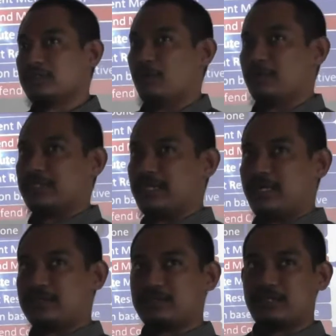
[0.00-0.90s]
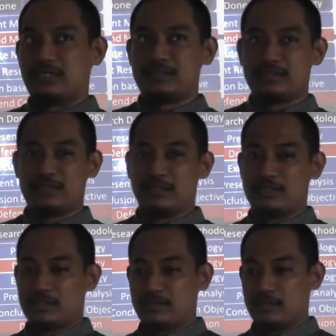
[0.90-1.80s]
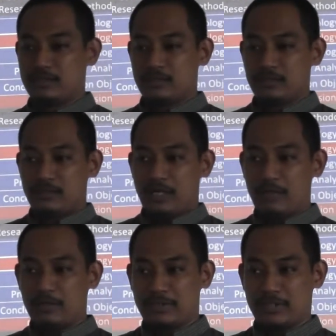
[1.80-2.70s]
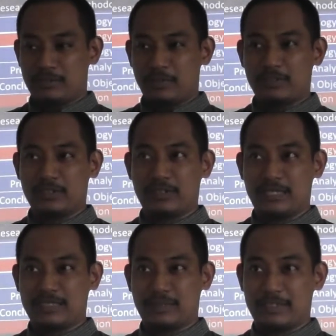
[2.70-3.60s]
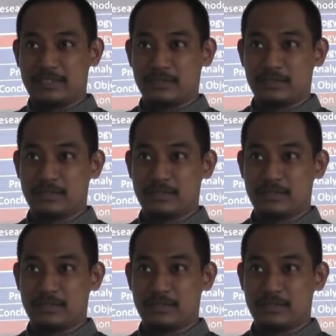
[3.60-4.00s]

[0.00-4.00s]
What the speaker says: Normally the answer is, I will think about it next semester.